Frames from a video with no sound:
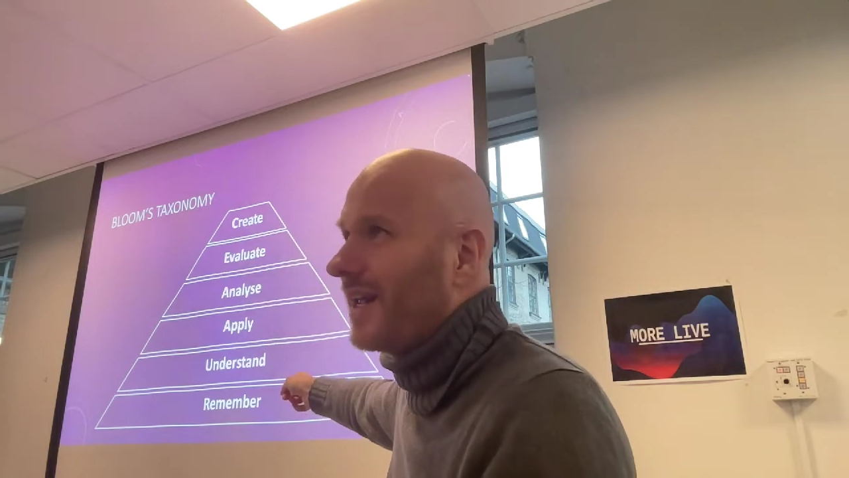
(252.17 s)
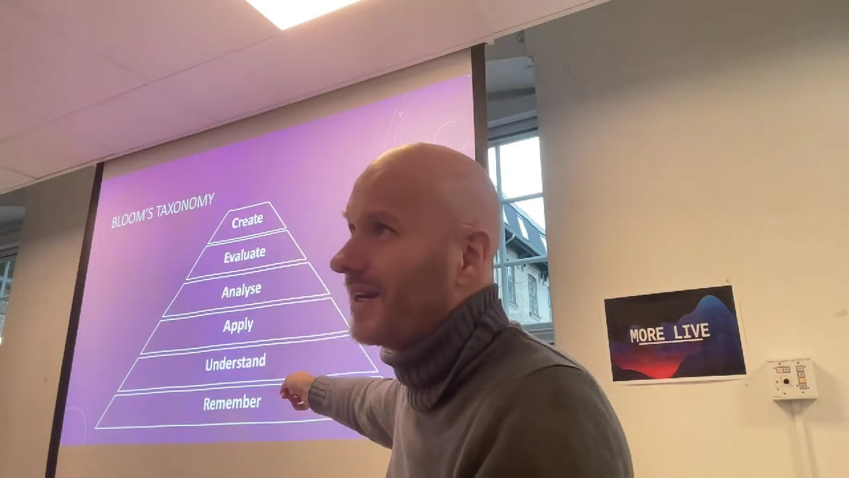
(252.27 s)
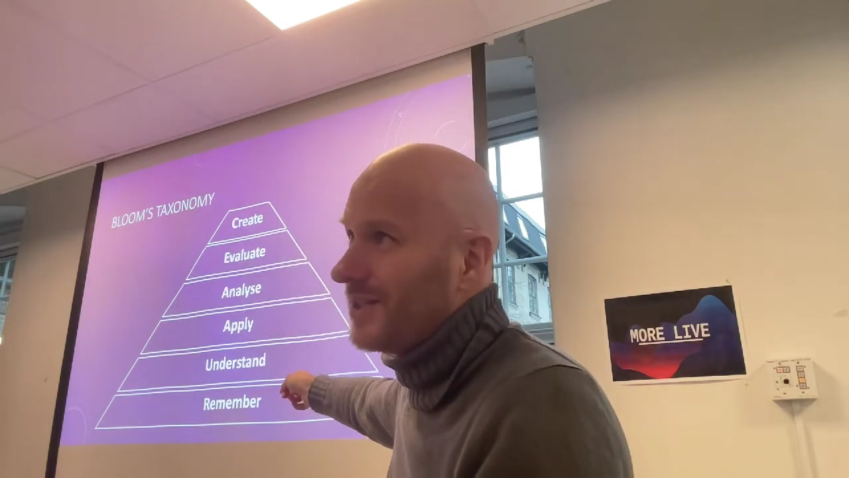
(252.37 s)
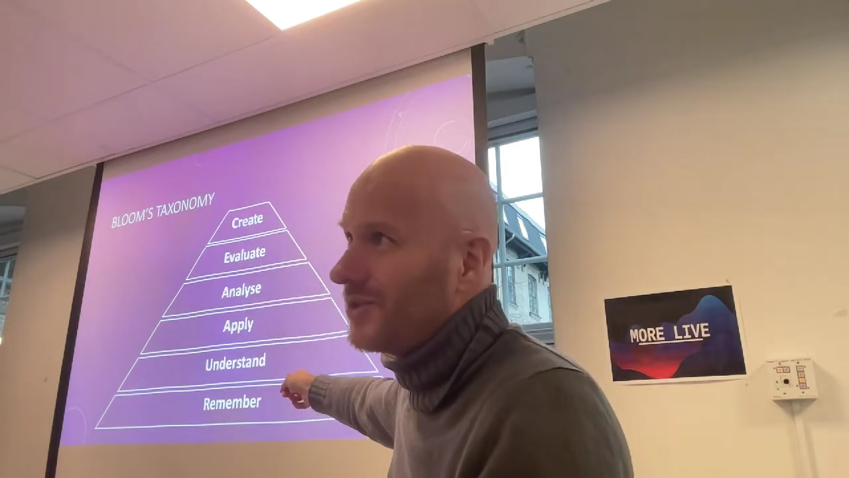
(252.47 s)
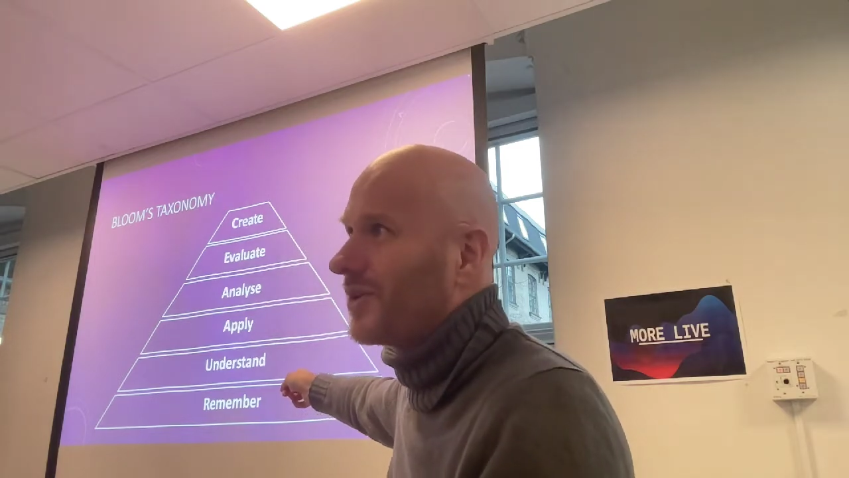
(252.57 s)
At
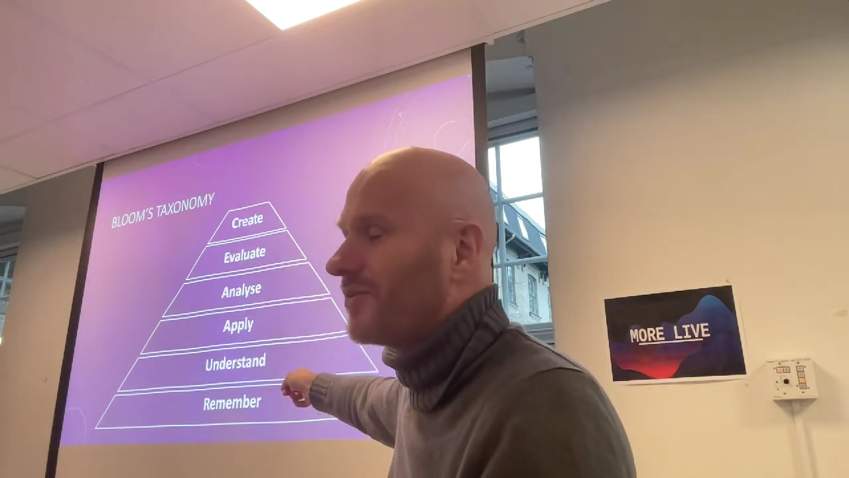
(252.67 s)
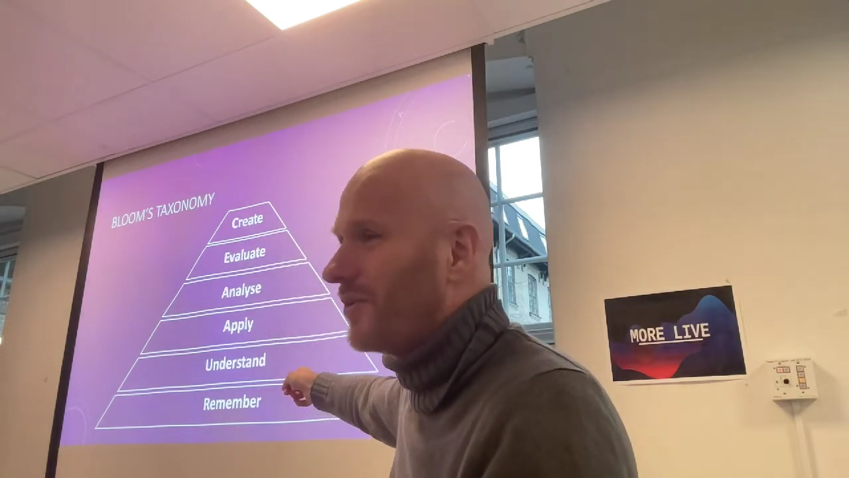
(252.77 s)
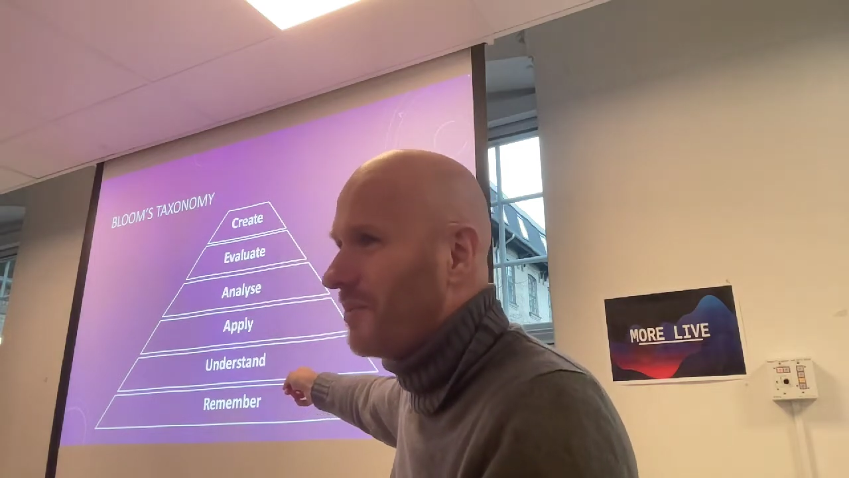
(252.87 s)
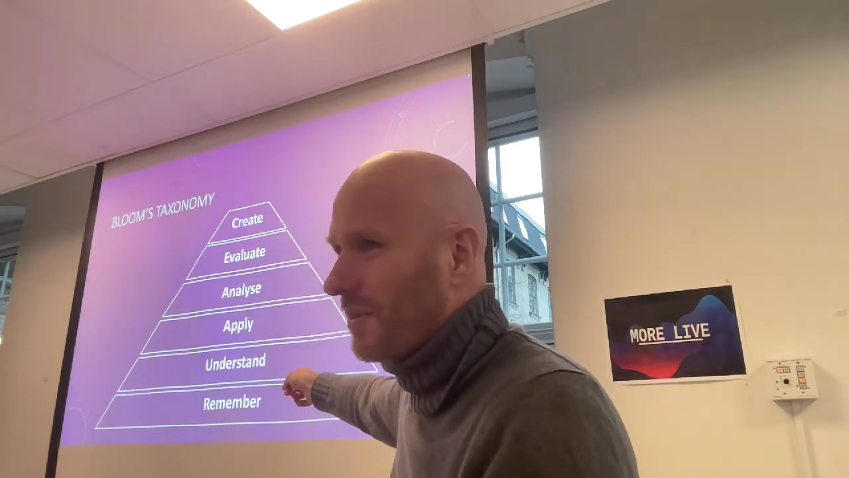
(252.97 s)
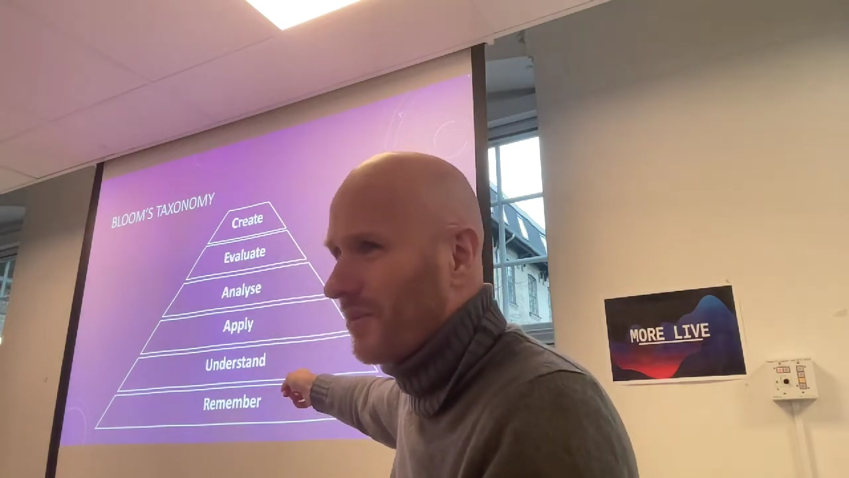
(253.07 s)
least you can
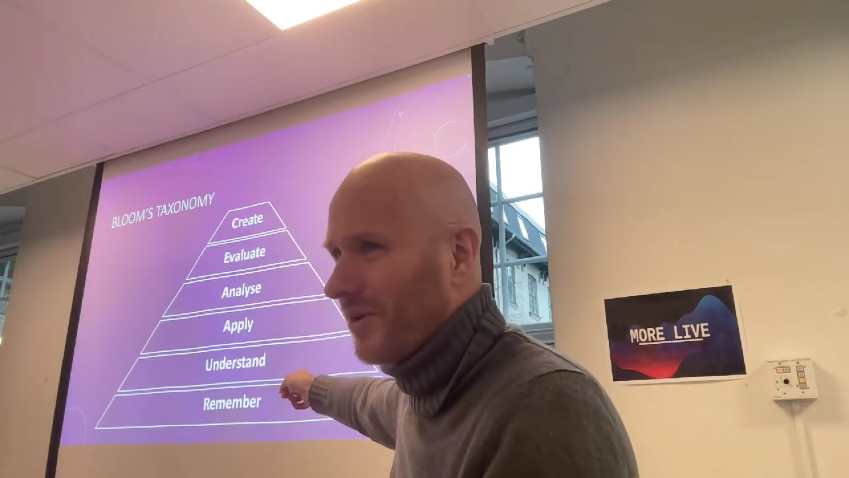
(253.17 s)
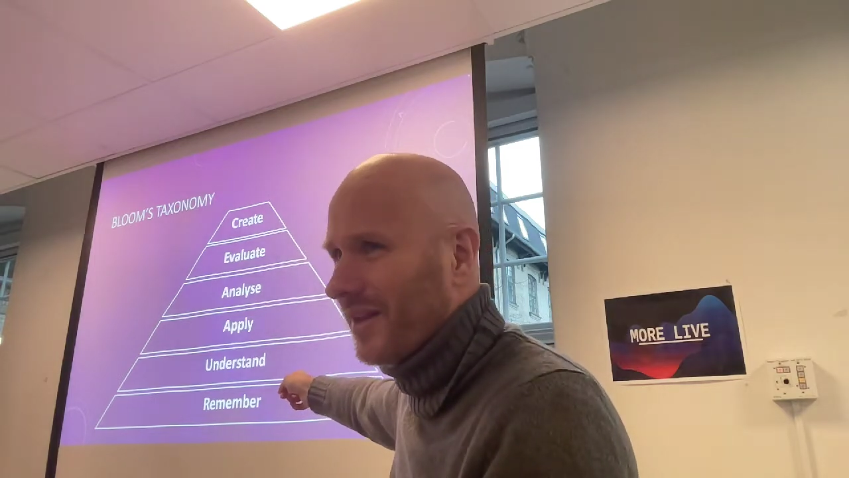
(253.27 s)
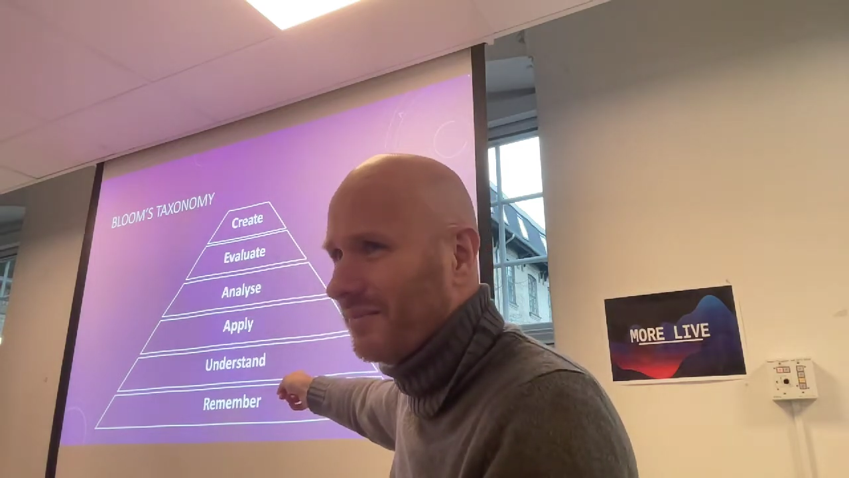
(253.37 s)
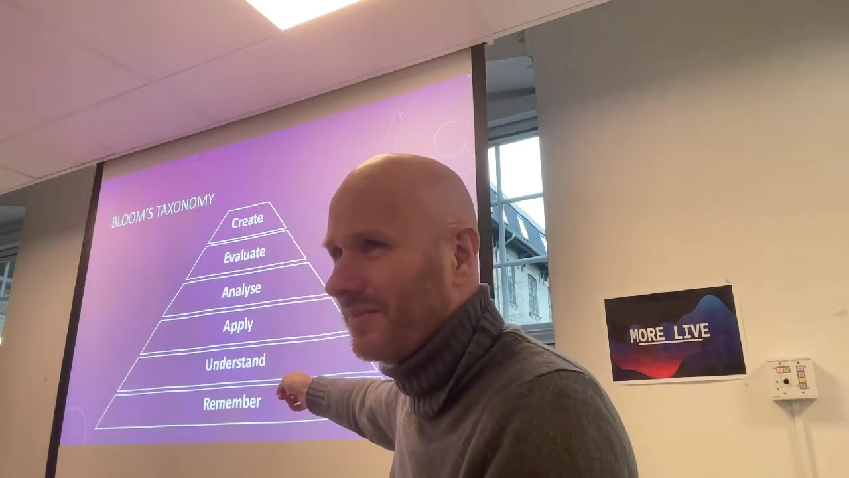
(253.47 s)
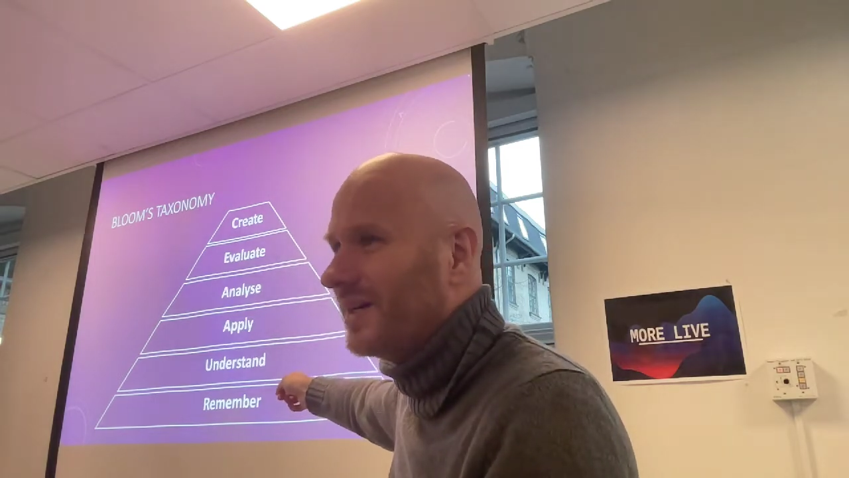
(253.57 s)
remember
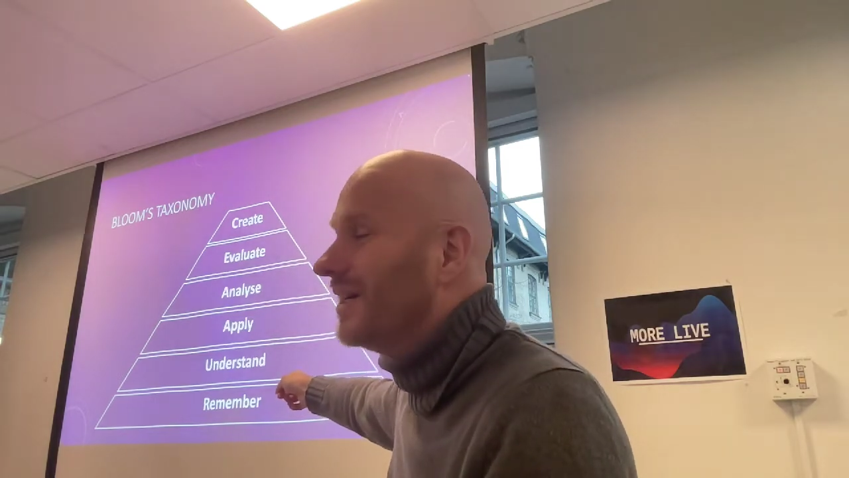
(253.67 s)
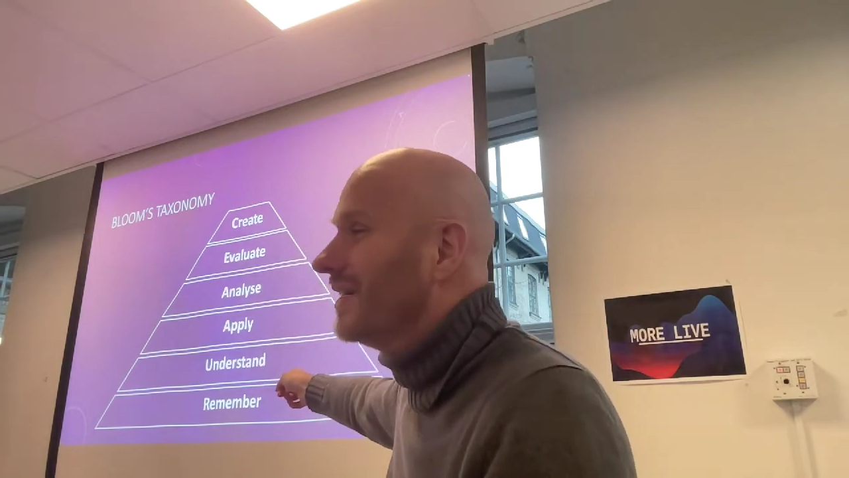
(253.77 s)
them.